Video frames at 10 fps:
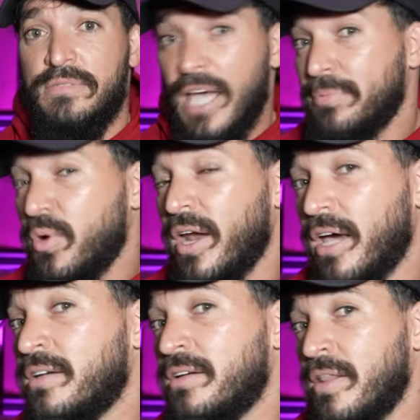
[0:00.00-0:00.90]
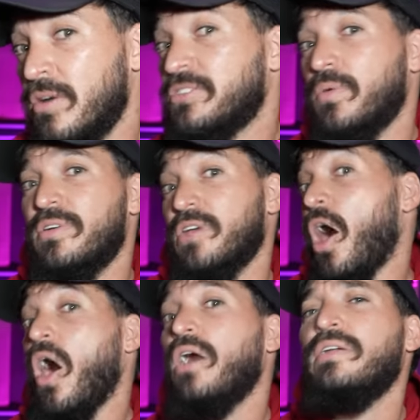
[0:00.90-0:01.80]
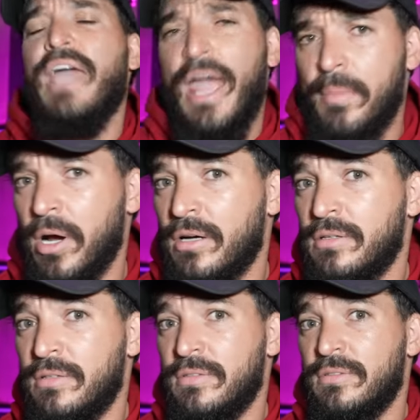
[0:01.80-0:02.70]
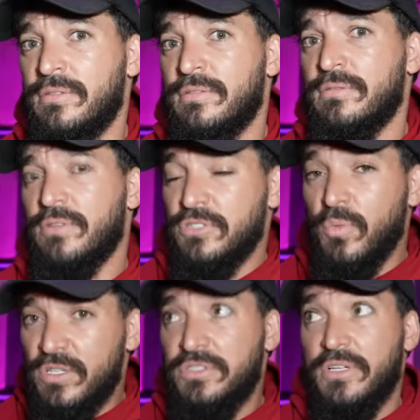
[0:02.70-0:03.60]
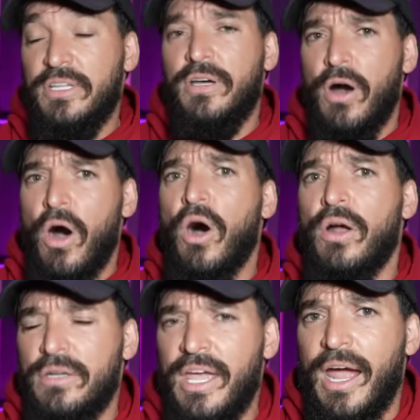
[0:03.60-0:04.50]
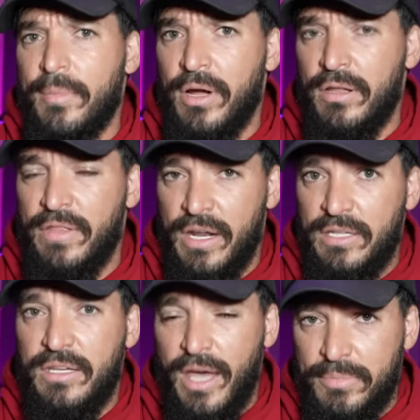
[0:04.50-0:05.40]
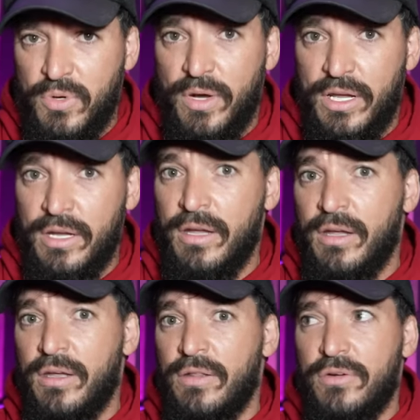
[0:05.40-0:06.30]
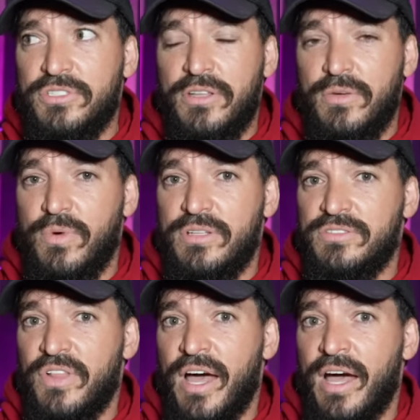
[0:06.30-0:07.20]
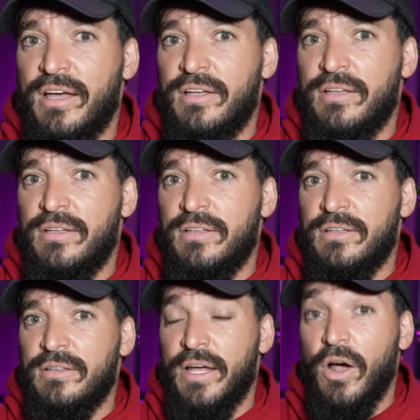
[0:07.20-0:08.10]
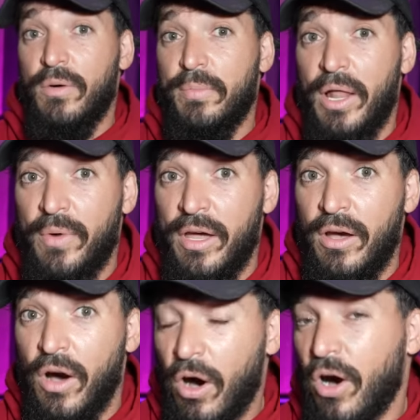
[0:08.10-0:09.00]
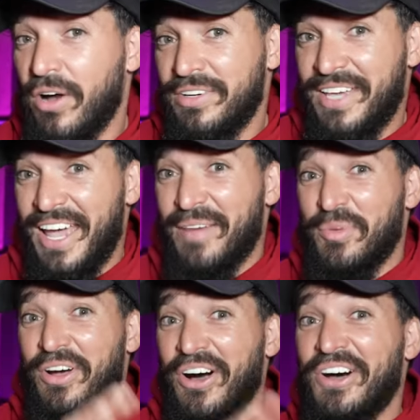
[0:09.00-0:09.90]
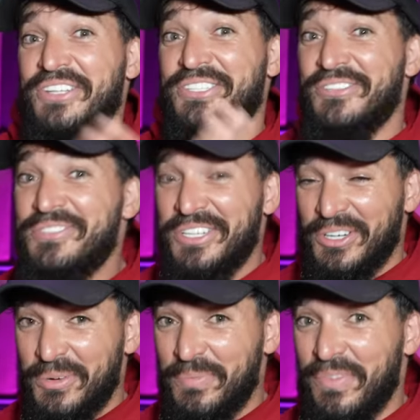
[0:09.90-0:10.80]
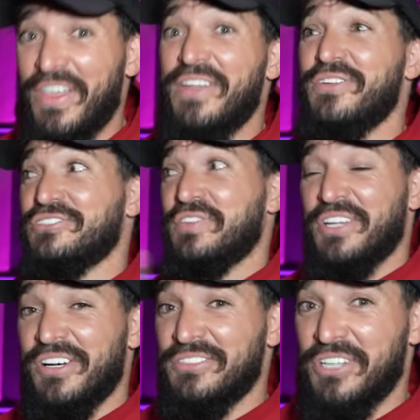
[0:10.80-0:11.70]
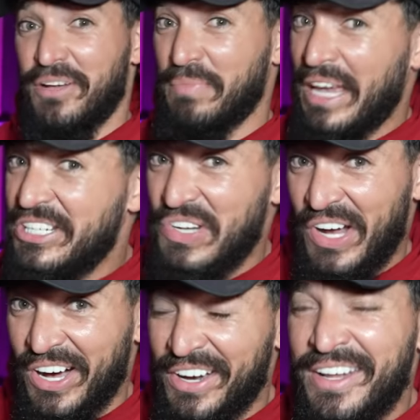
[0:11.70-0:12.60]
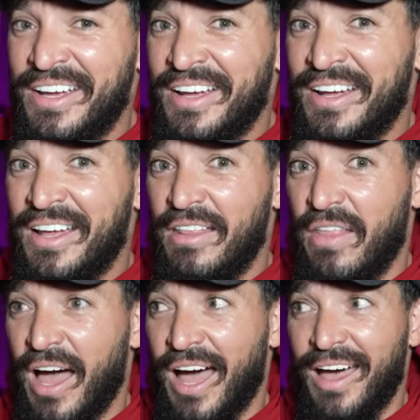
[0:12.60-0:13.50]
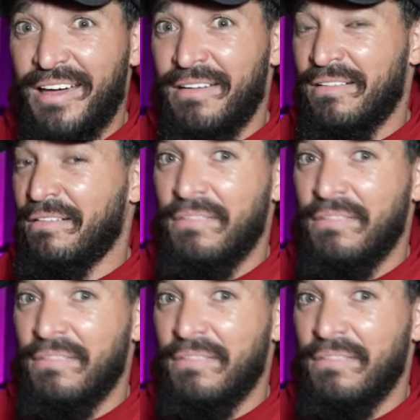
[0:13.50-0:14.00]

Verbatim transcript: Kept quitting. And those are the ones on camera. Those are the ones literally on camera that he kept quitting. Those aren't the ones that... Like, by the way, on camera on YouTube, then there's videos on Patreon that